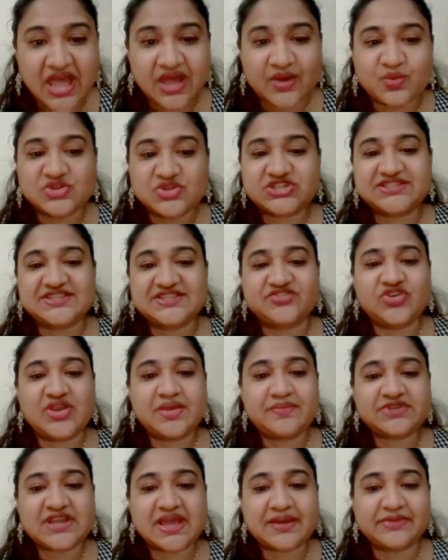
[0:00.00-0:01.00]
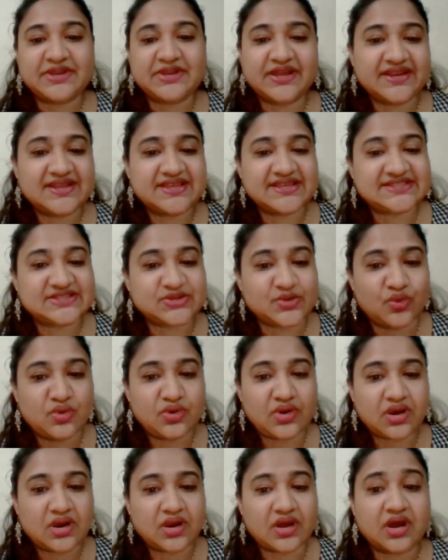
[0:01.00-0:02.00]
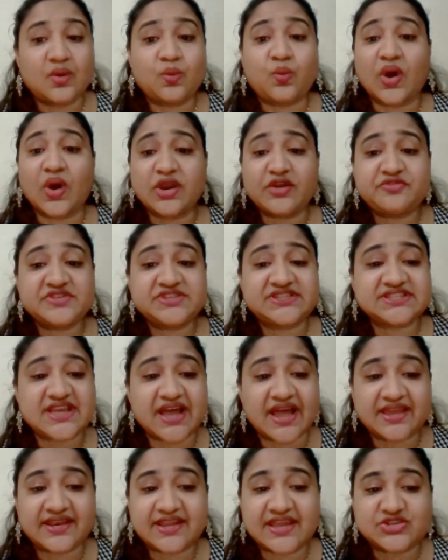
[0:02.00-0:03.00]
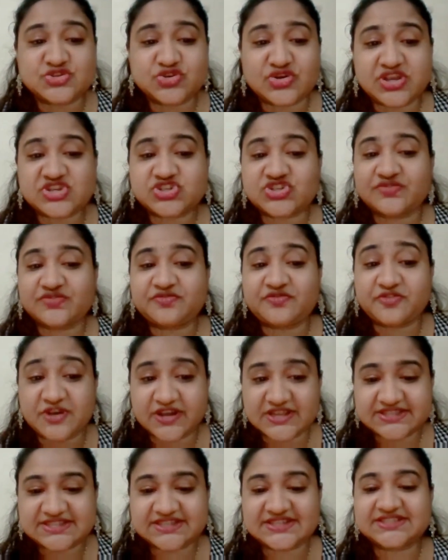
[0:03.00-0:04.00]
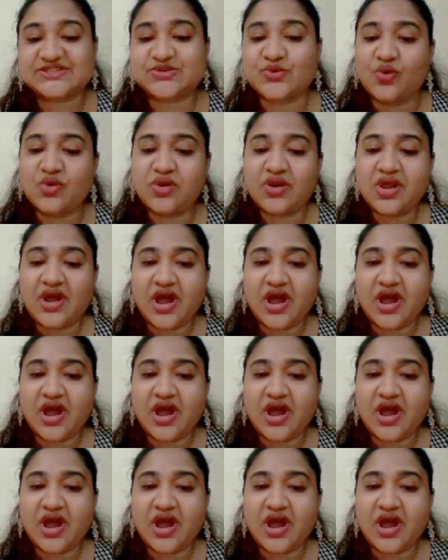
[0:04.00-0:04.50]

which is the Dreamtime Learning School, a one of its kind education first school,